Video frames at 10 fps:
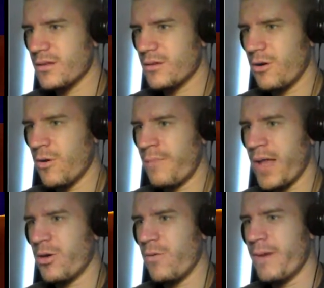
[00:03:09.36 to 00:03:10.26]
Oh
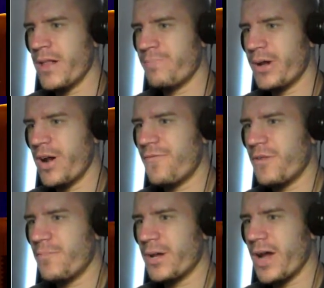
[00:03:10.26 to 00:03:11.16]
man. Oh man. Be
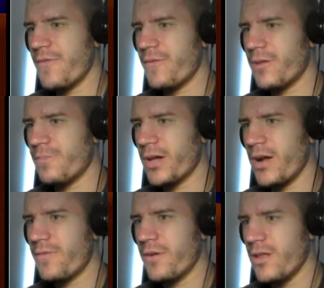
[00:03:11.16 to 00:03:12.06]
careful. Be careful. Be
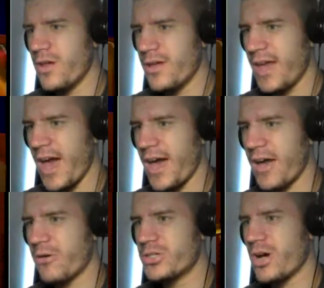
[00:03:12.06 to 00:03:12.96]
careful.
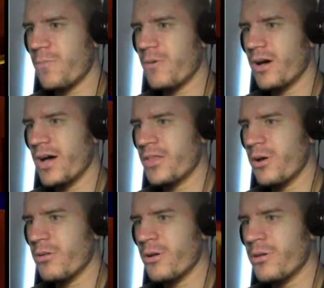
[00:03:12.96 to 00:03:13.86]
Yeah. Good job. Uh,
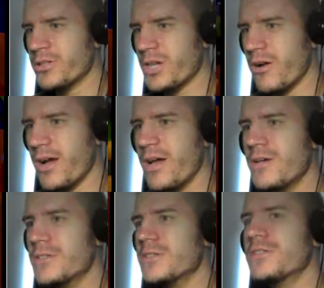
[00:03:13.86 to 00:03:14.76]
no, no, no, Sora.
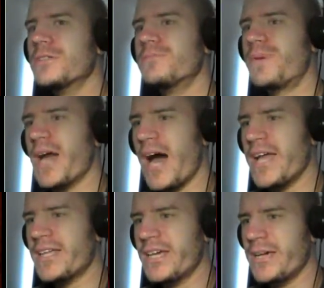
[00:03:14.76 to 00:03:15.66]

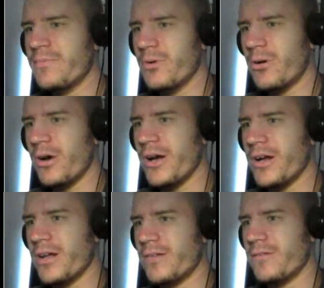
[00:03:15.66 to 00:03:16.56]
Behind him
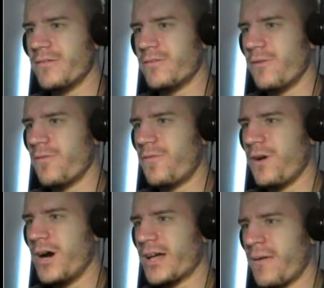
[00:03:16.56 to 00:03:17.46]
or. Oh
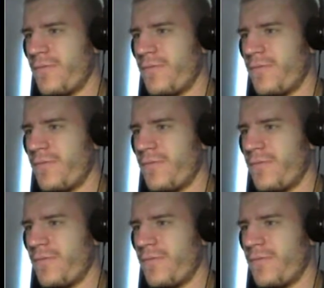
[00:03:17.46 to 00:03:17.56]
fuck, I'm